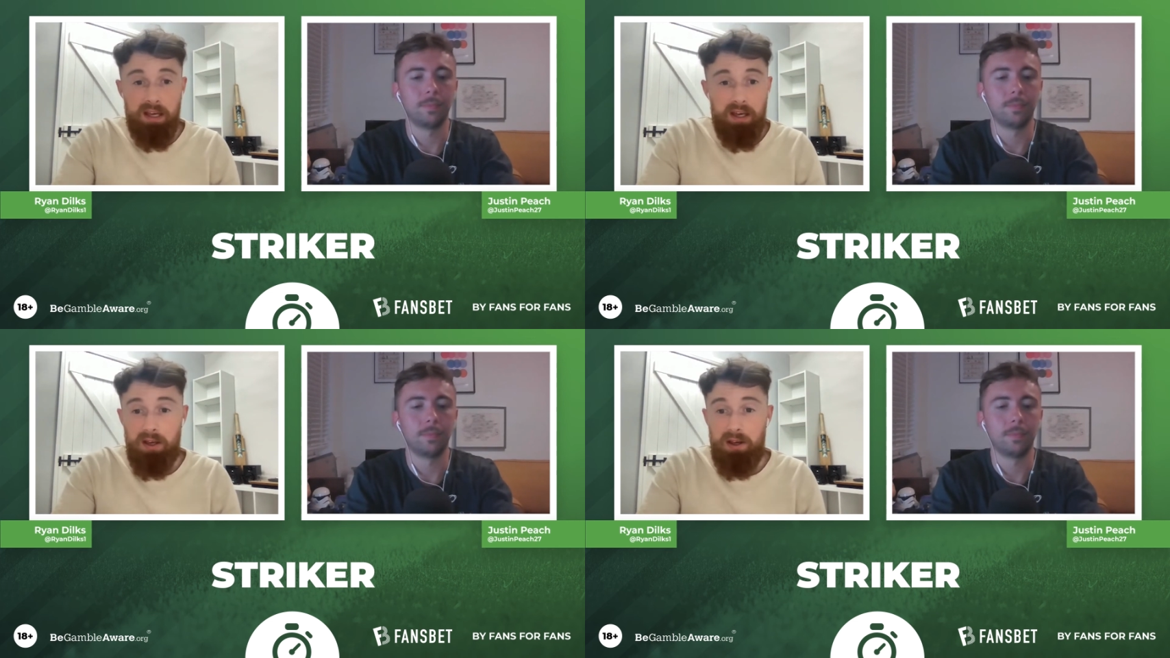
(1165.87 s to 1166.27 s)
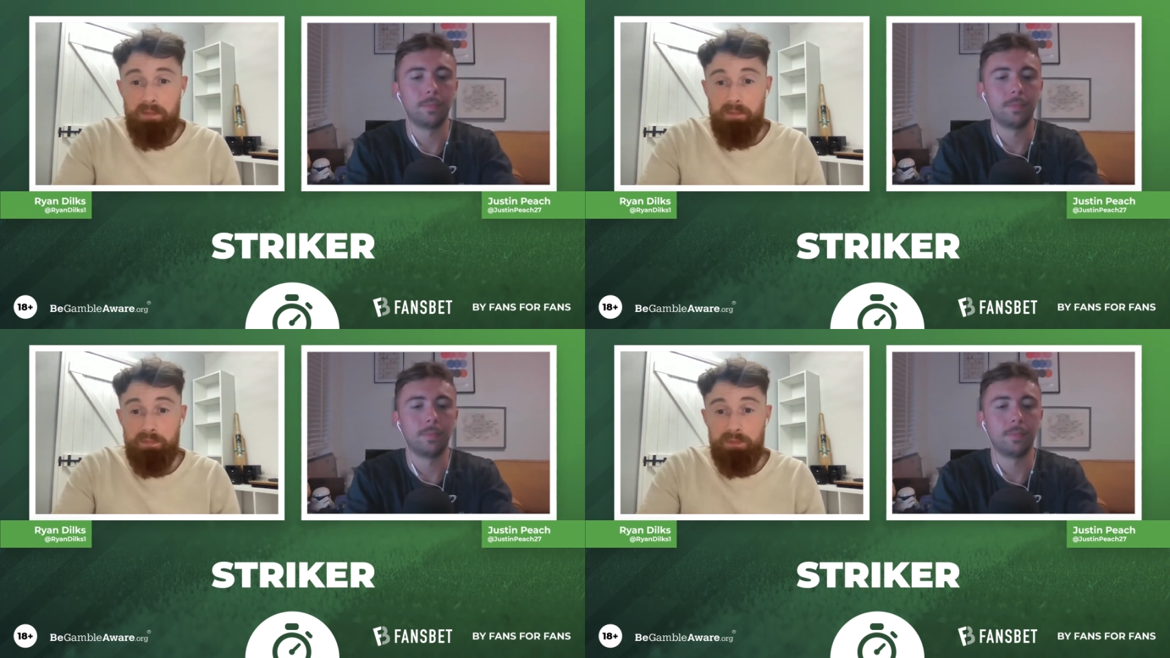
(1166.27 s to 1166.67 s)

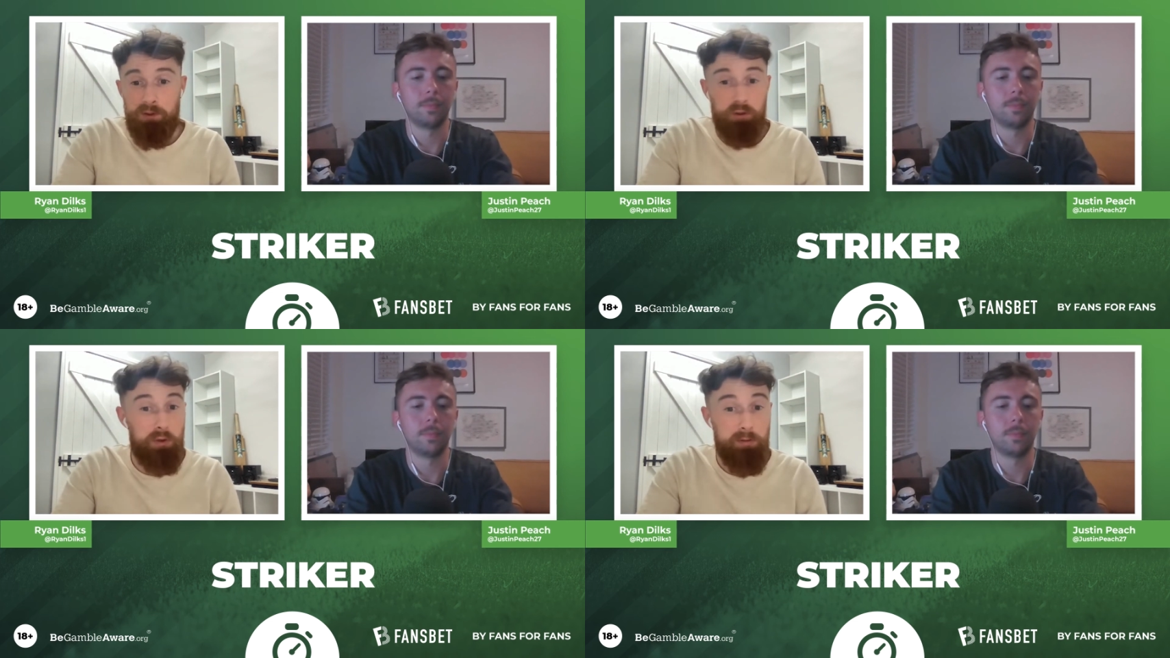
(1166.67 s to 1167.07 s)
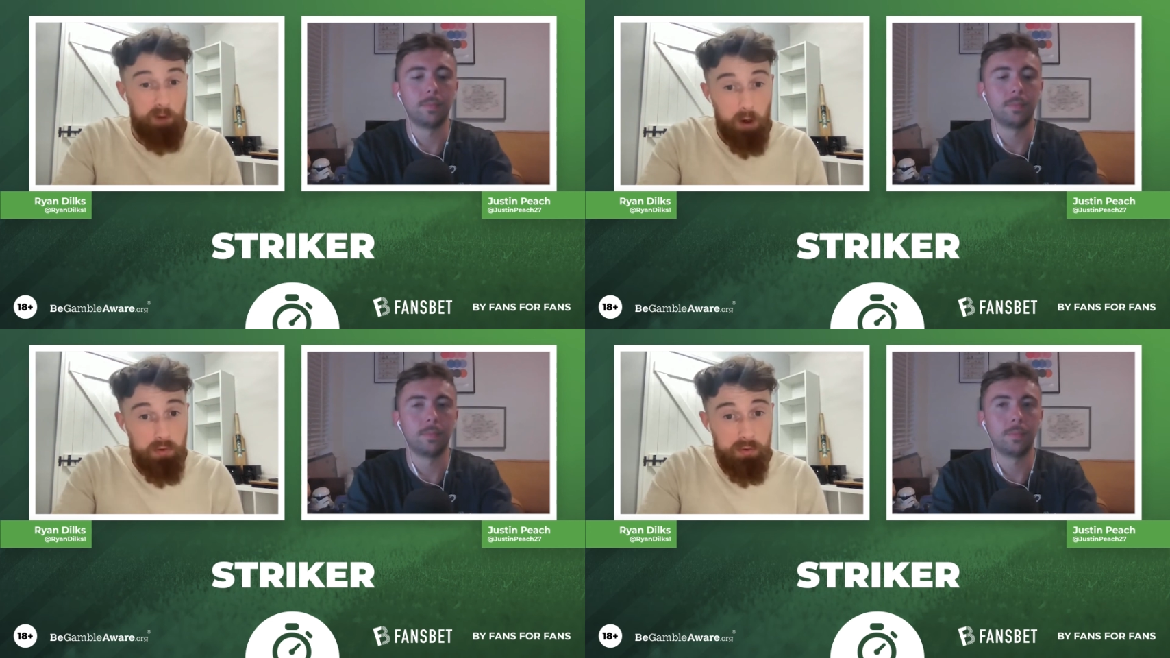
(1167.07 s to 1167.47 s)
Speaker 1: Um, Jordan
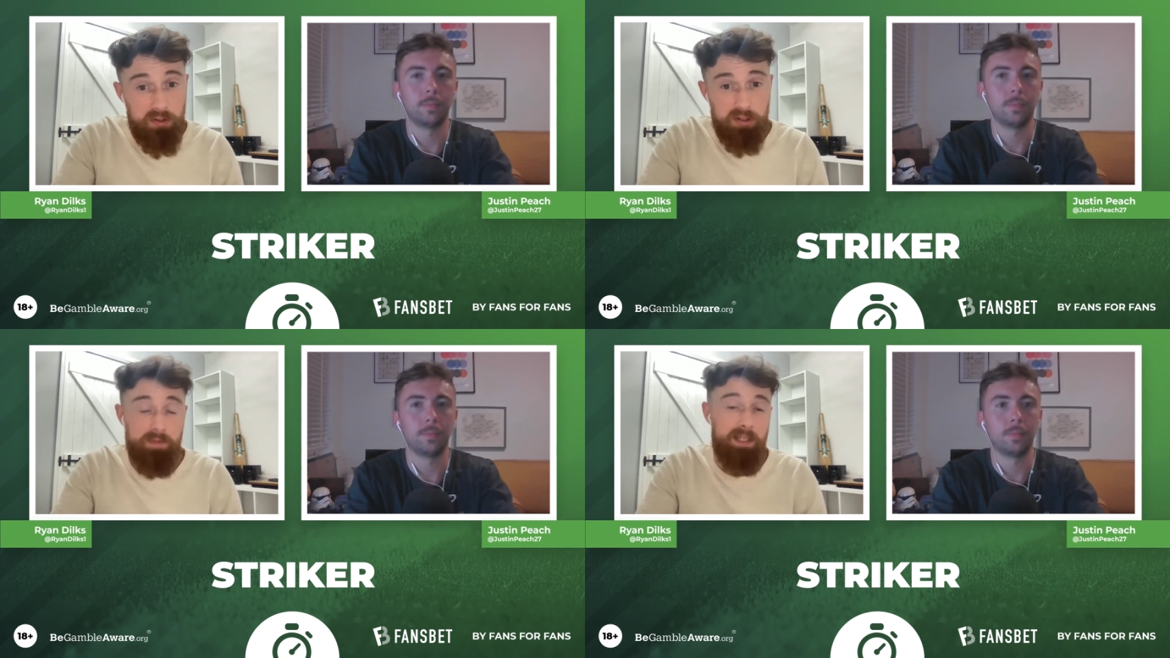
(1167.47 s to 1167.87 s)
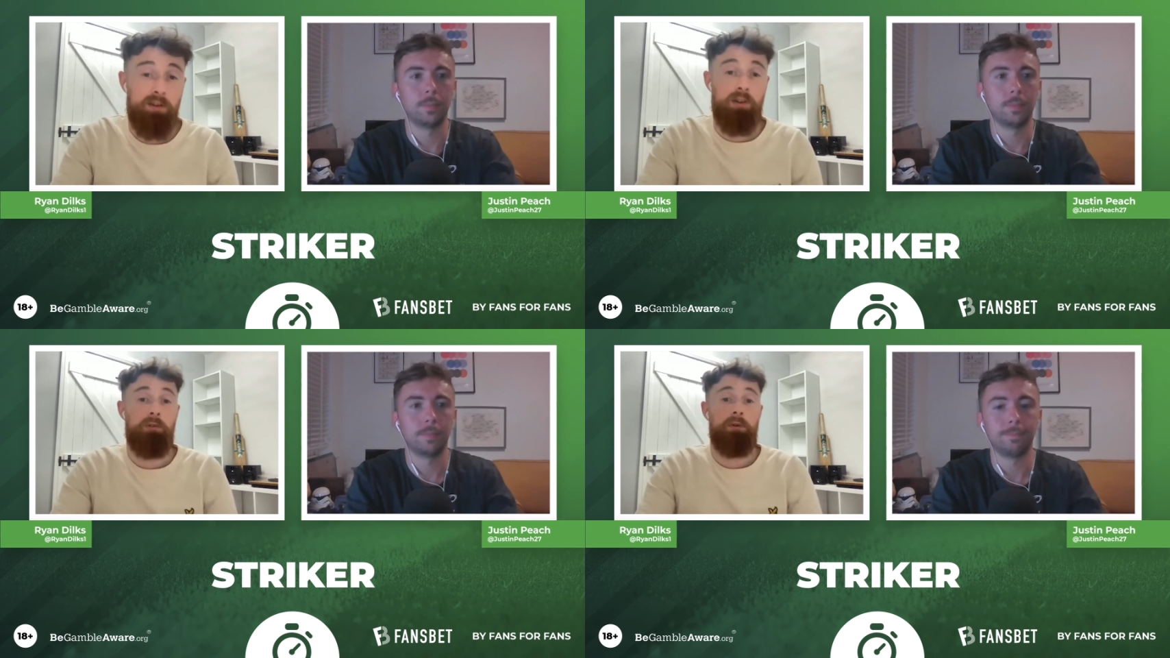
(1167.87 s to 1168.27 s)
Rhodes is
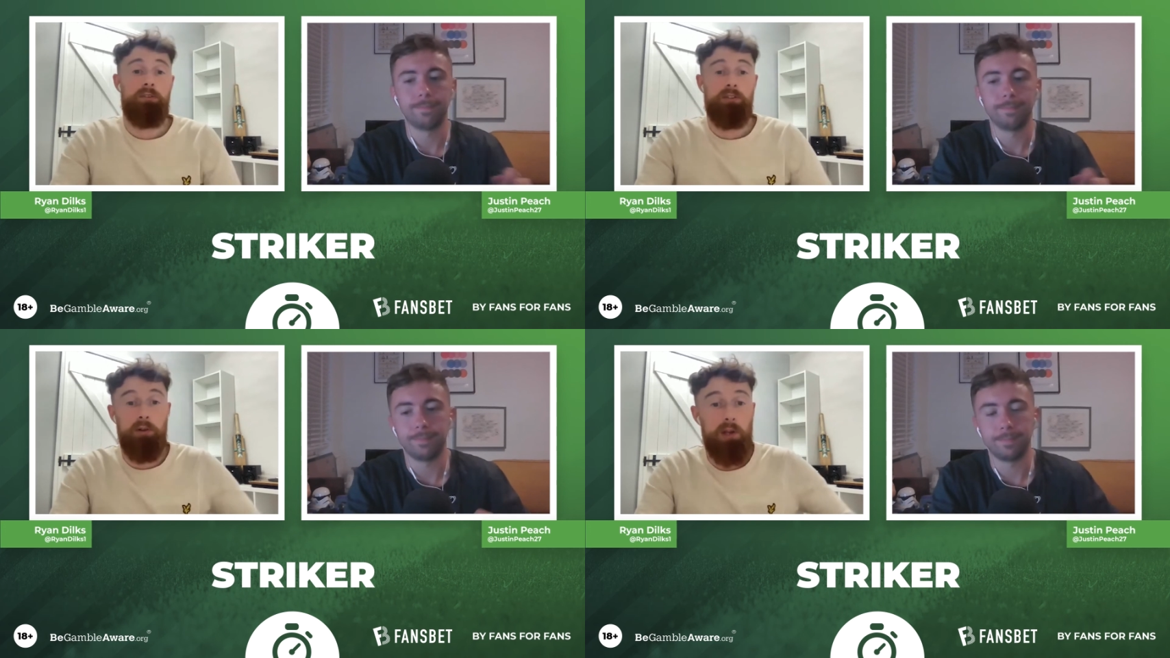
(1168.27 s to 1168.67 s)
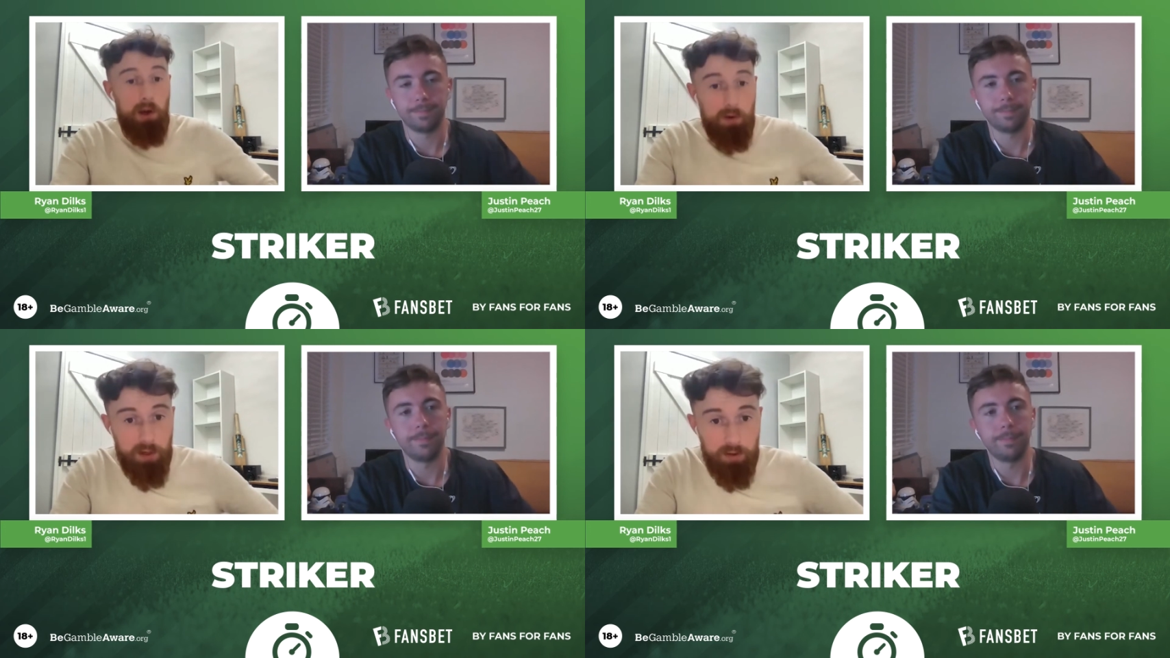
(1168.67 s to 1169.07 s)
another one who scored a
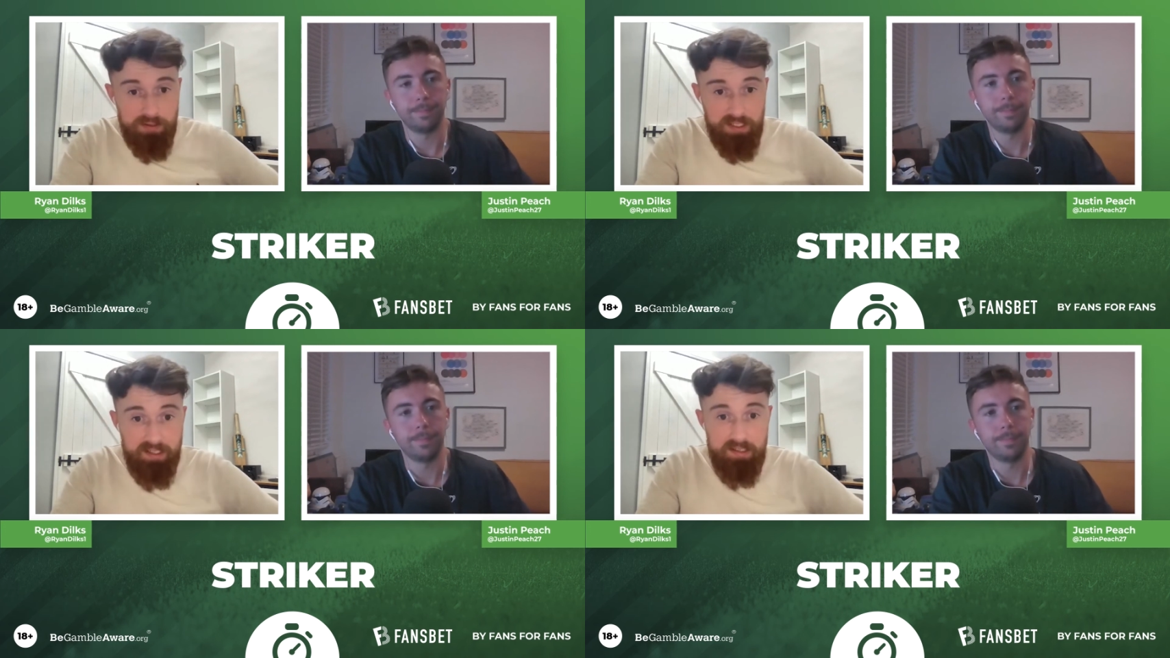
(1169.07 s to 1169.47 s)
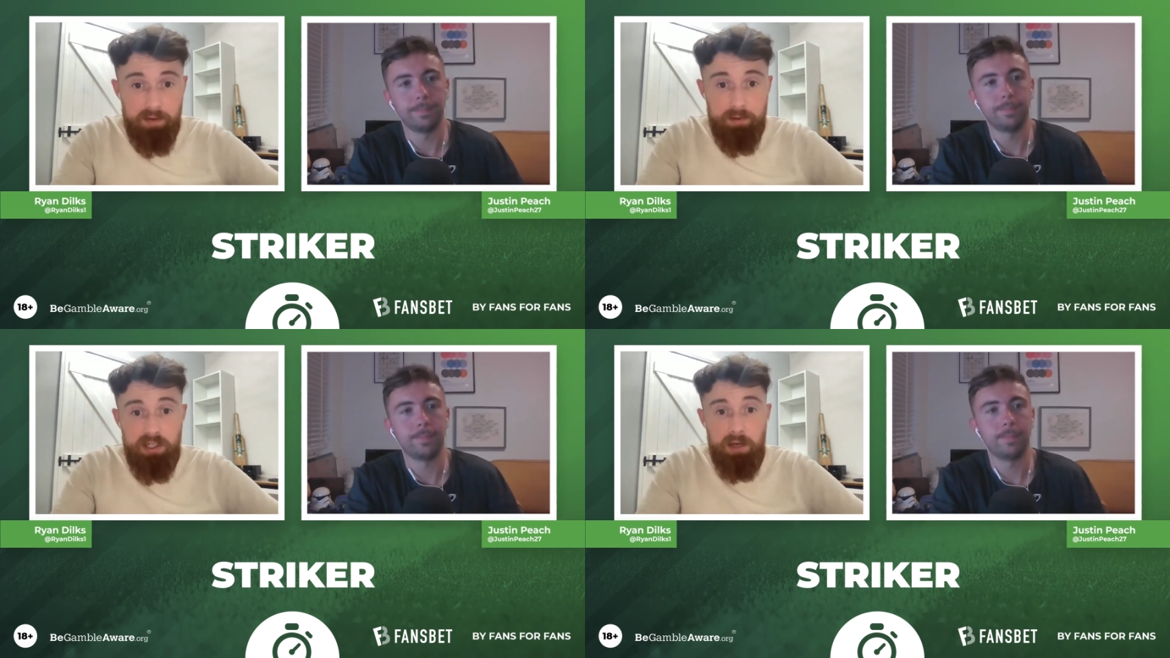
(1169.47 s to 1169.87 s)
lot of goals in his
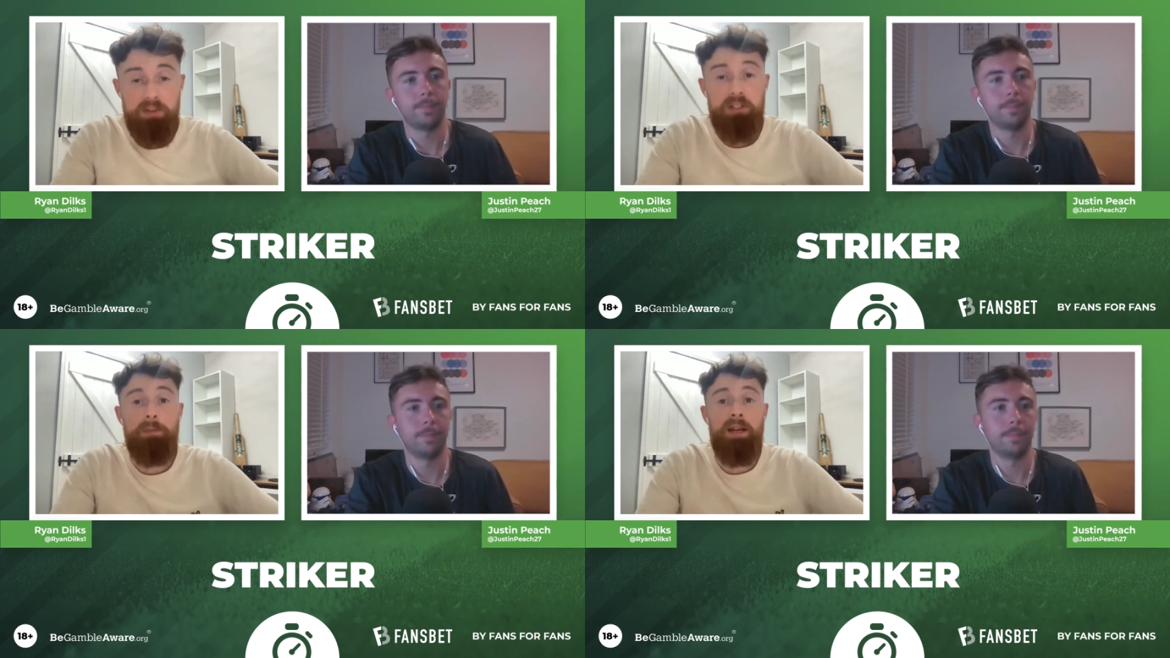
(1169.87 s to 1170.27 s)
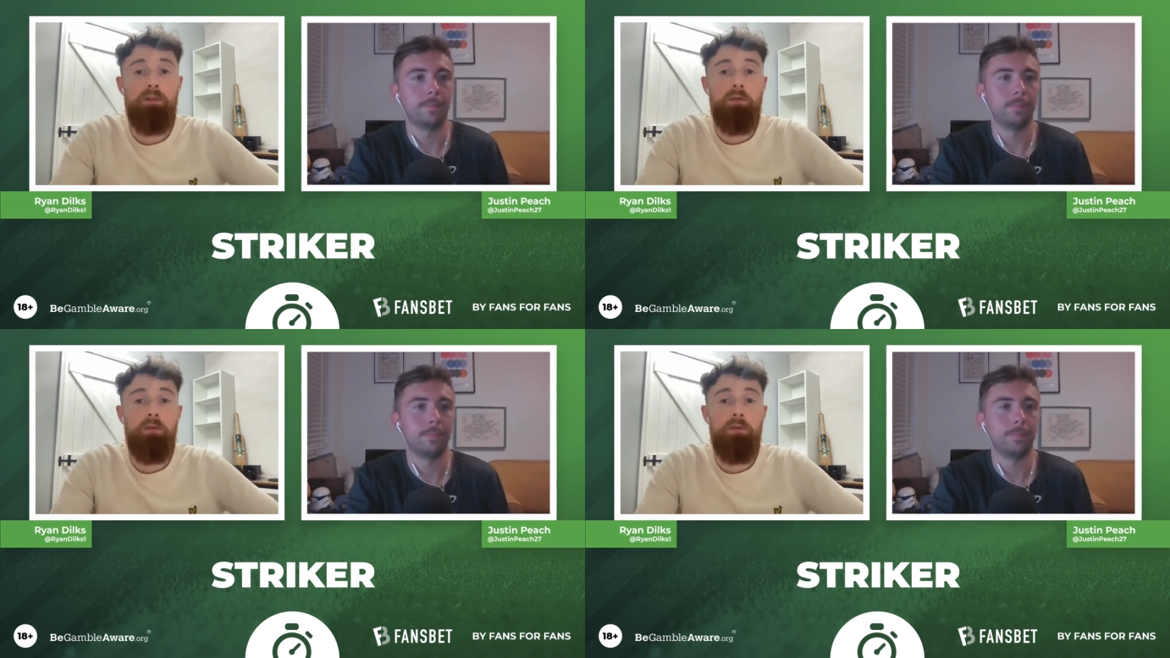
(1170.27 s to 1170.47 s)
time at championship level.